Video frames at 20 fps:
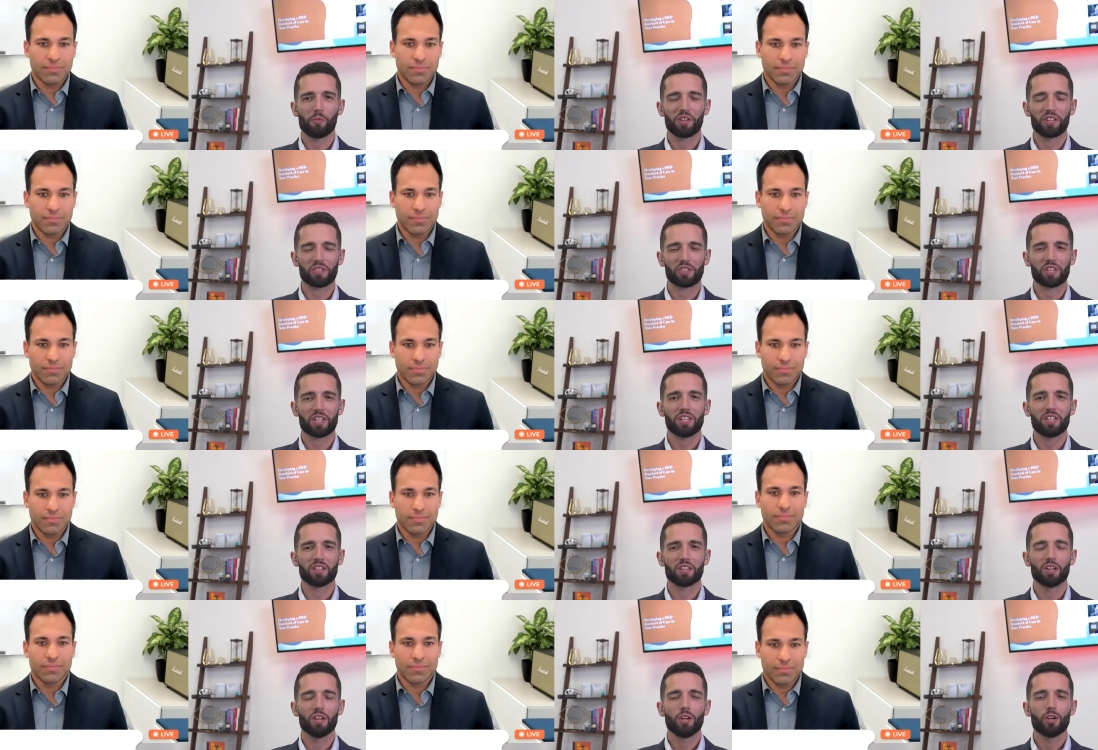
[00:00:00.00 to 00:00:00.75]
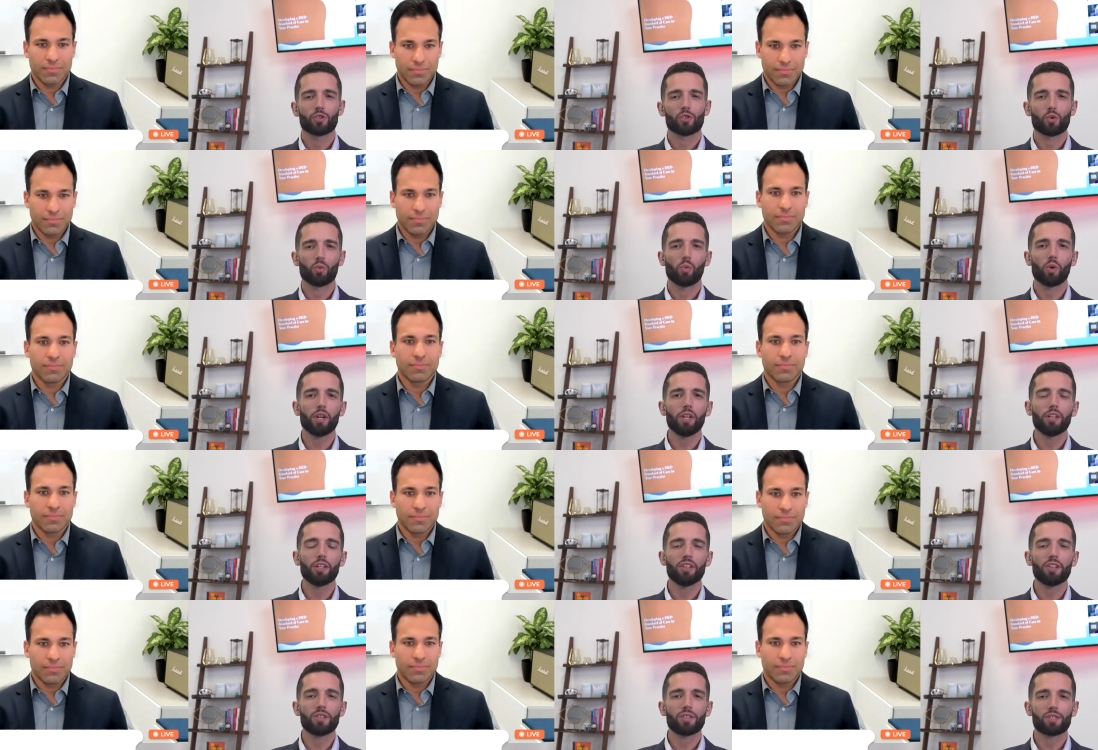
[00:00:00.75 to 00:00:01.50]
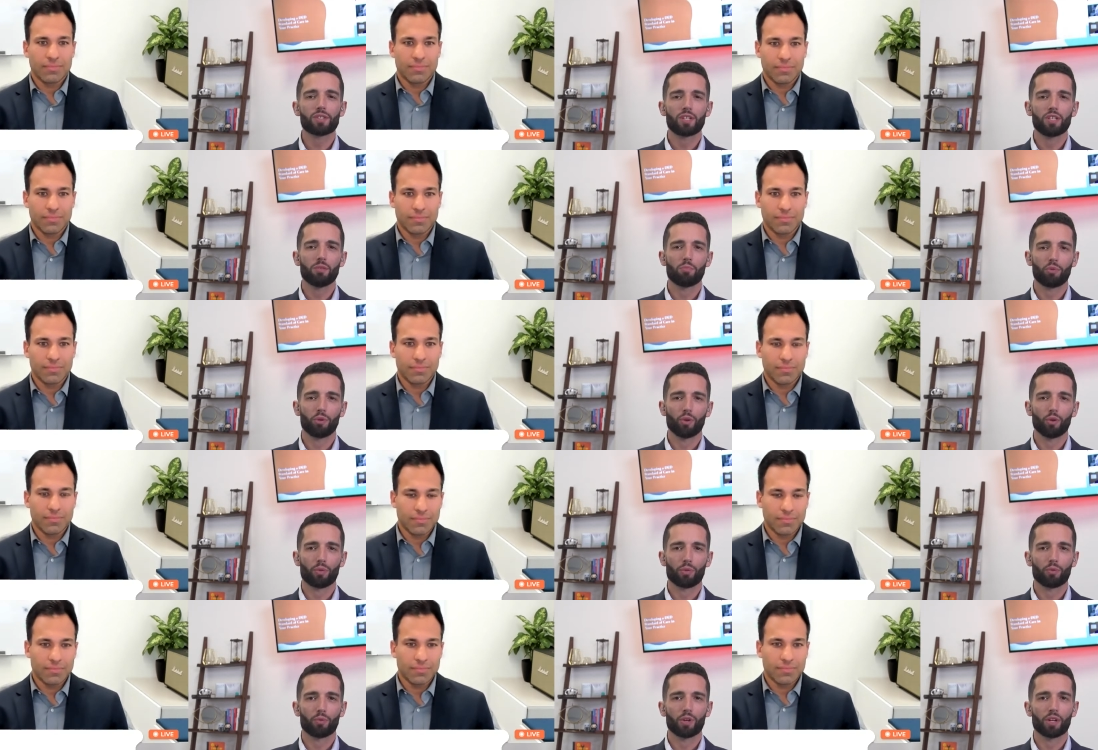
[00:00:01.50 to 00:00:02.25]
Speaker 1: moment is key. So, what is
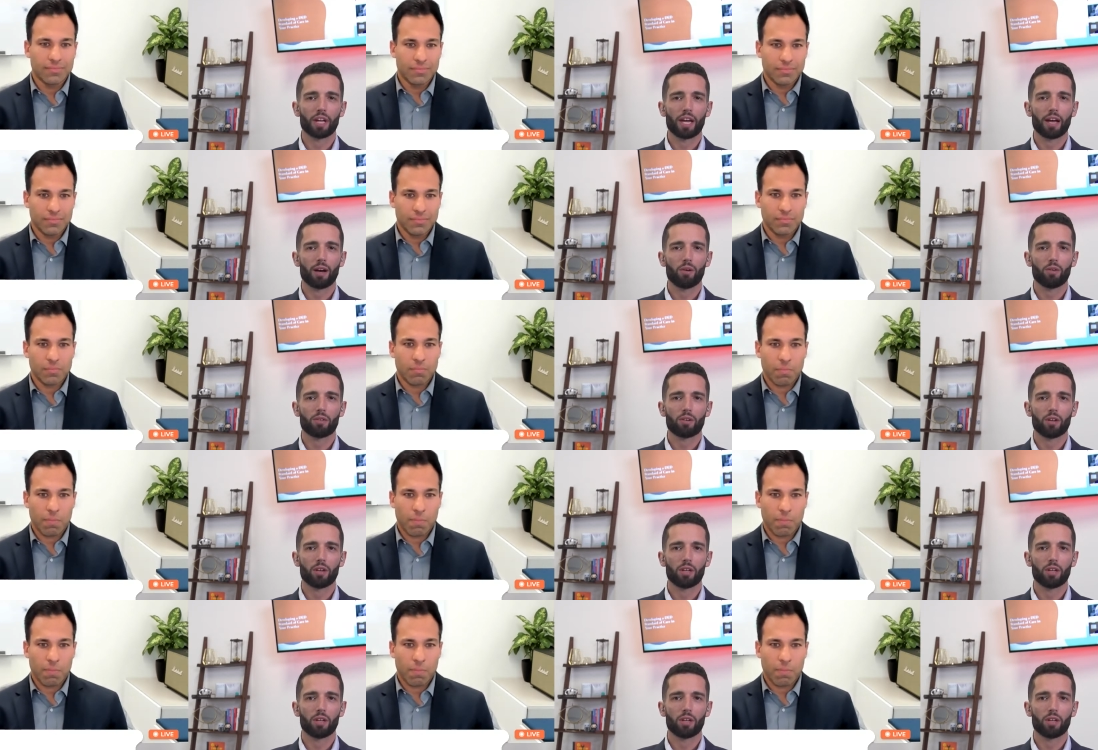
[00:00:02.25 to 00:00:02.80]
TP-03 and how